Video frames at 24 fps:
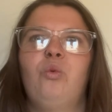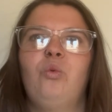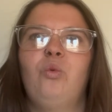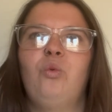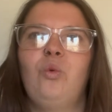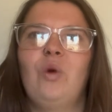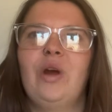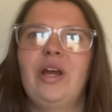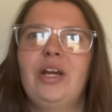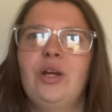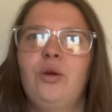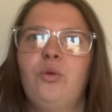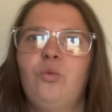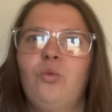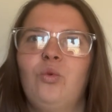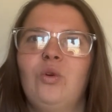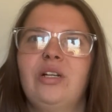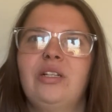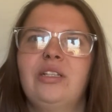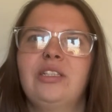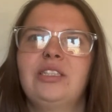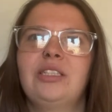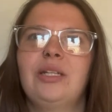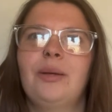when it
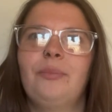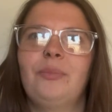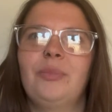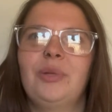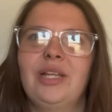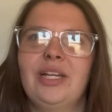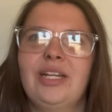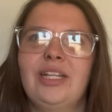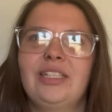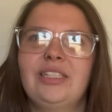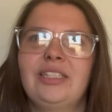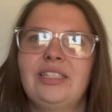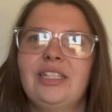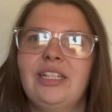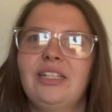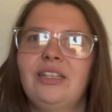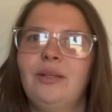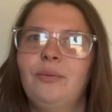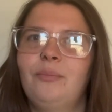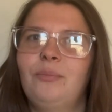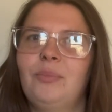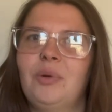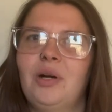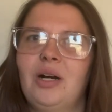was placed in
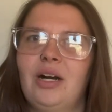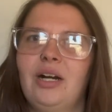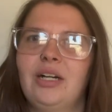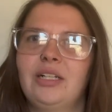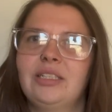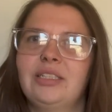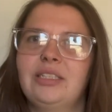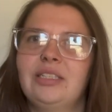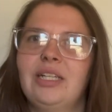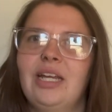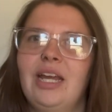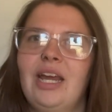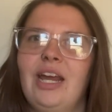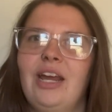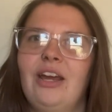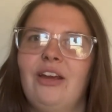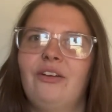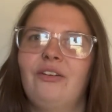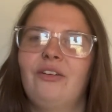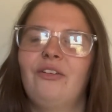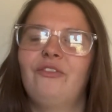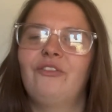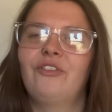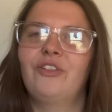the box
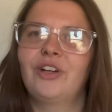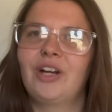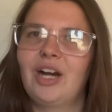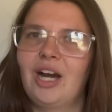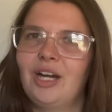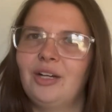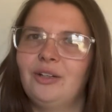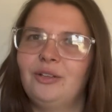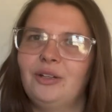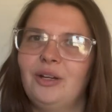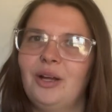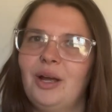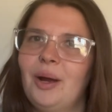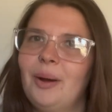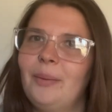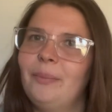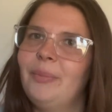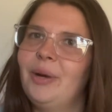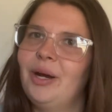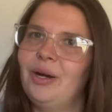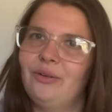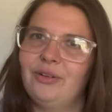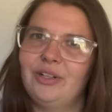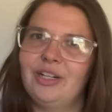and forgotten
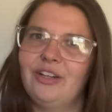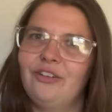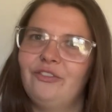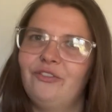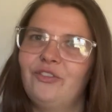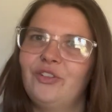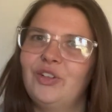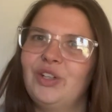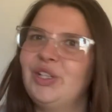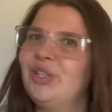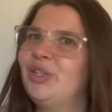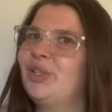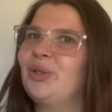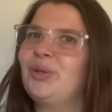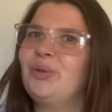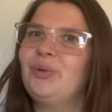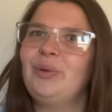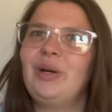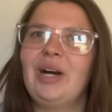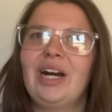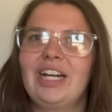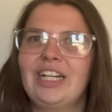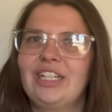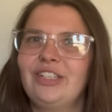about it for a little
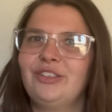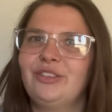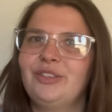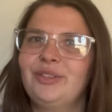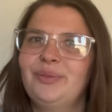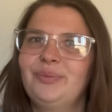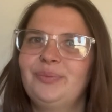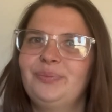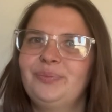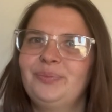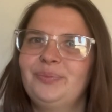while.